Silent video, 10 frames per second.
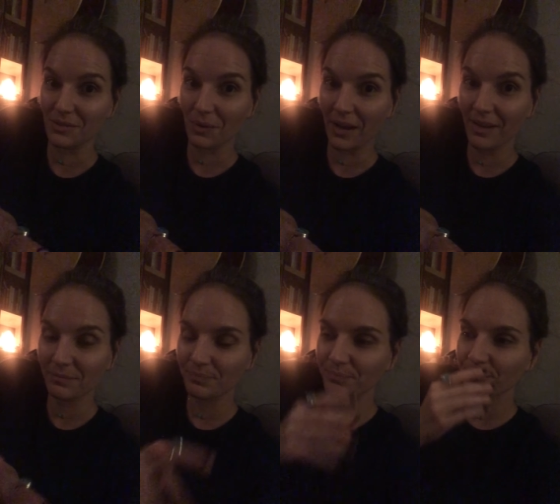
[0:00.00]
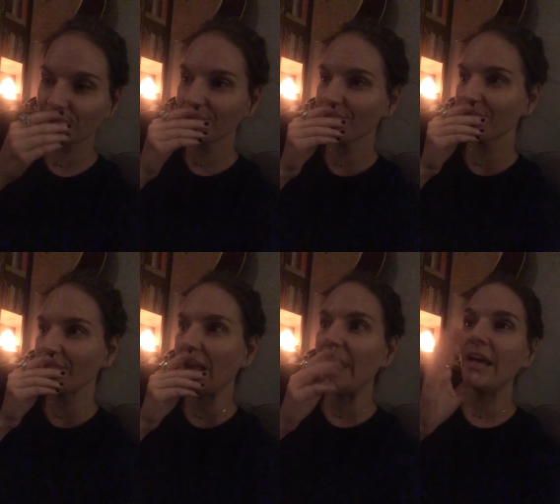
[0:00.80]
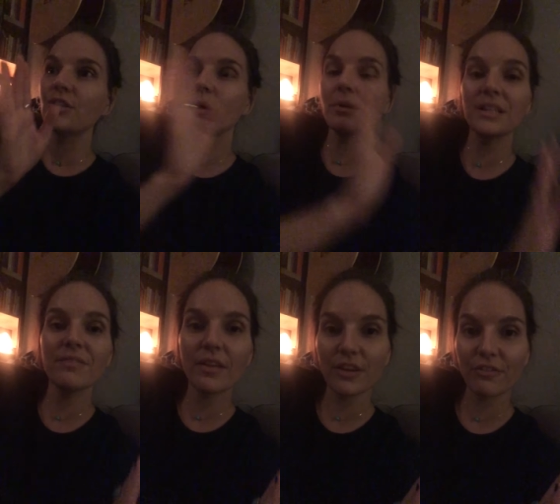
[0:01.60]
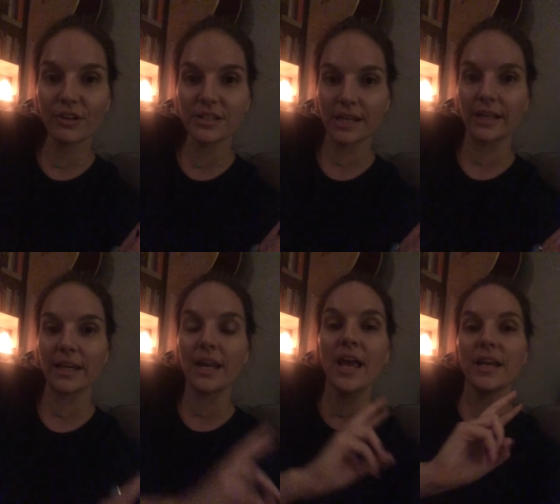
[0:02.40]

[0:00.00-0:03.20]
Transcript: okay? So I'm going to leave that there for a second.